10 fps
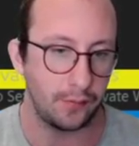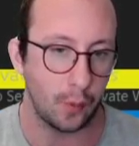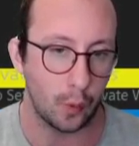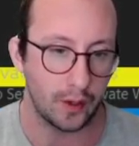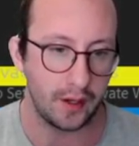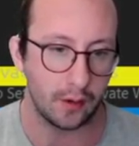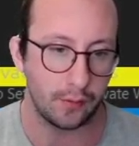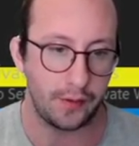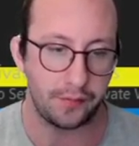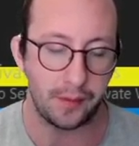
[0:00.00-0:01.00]
40 or
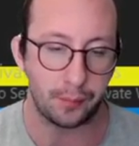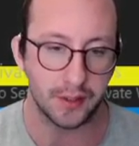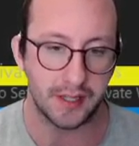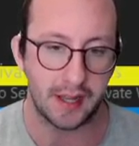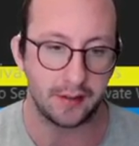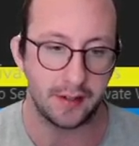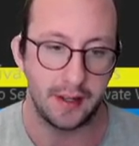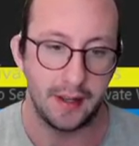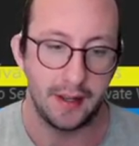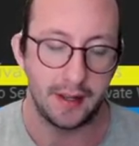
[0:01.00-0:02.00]
50%,
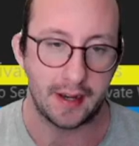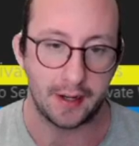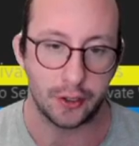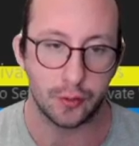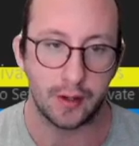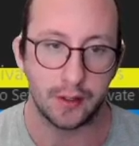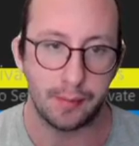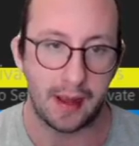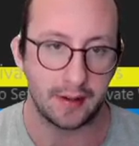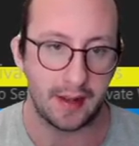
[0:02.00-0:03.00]
kind of shrinks
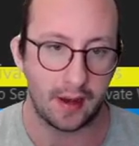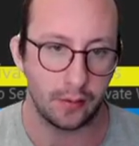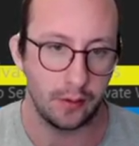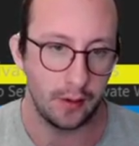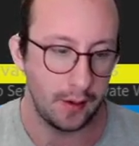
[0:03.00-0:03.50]
back down.